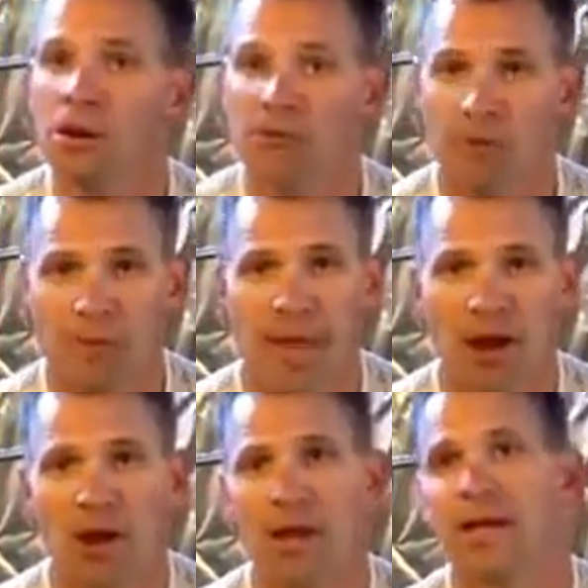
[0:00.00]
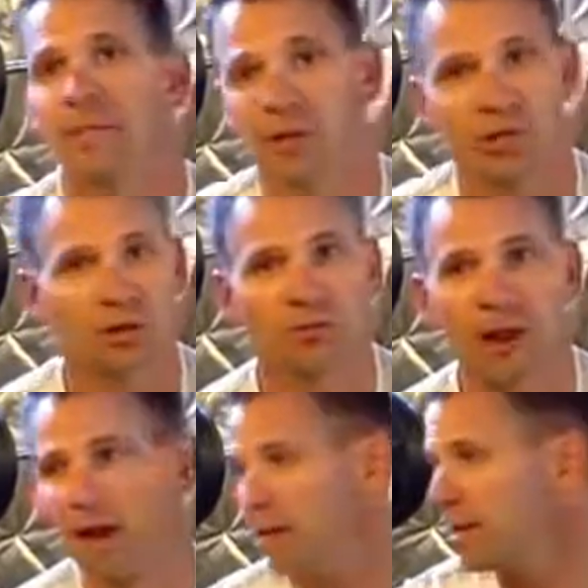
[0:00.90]
From there, I'm going to turn
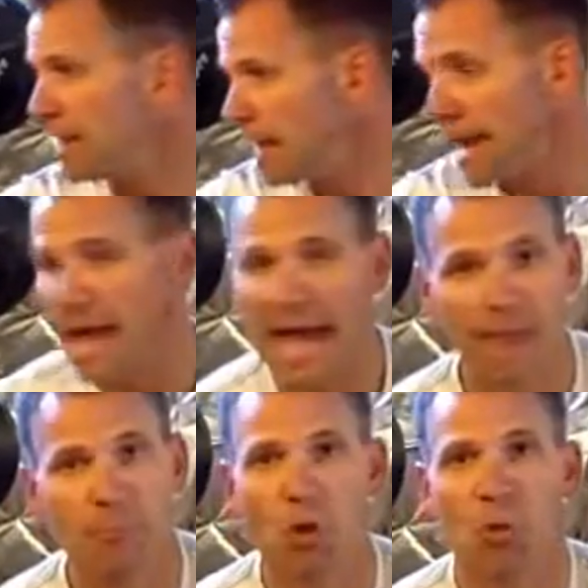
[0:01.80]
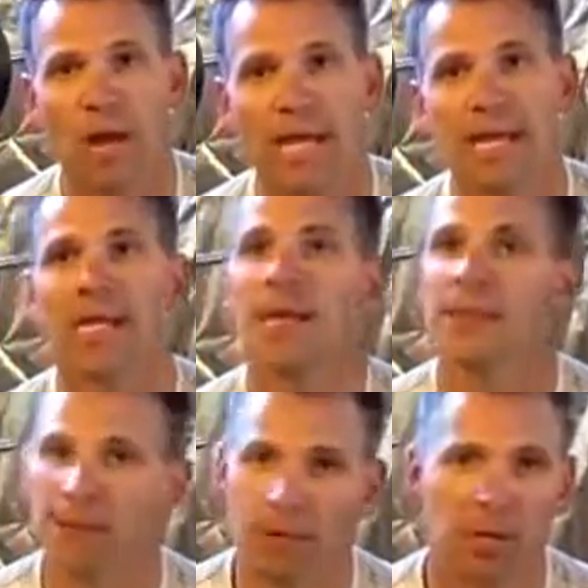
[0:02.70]
around, add more weight,
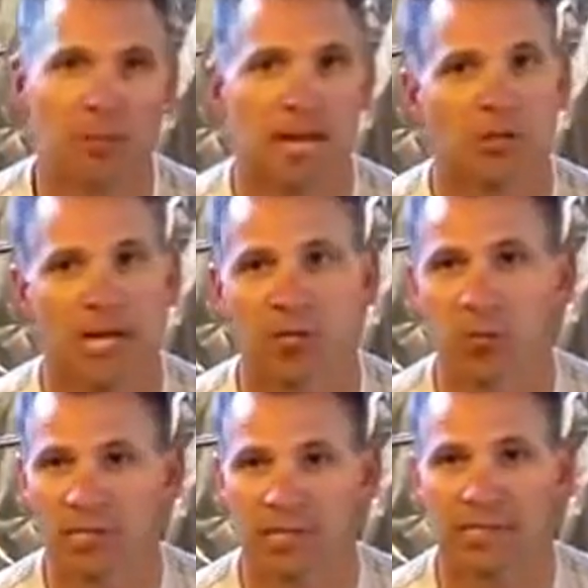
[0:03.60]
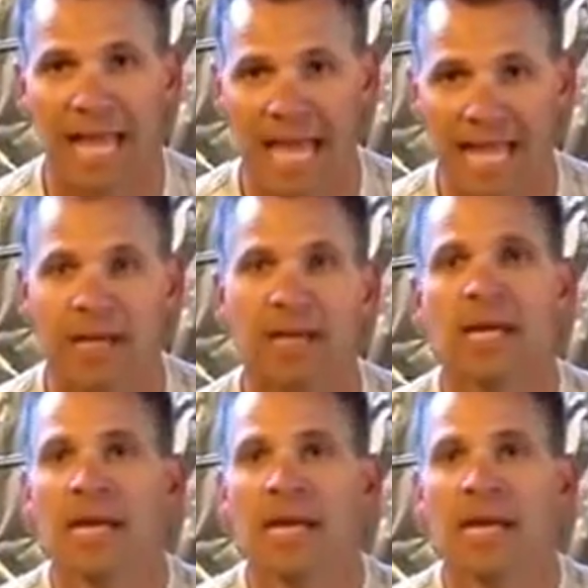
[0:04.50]
and then I'm going to come back, try to do 6 to 8.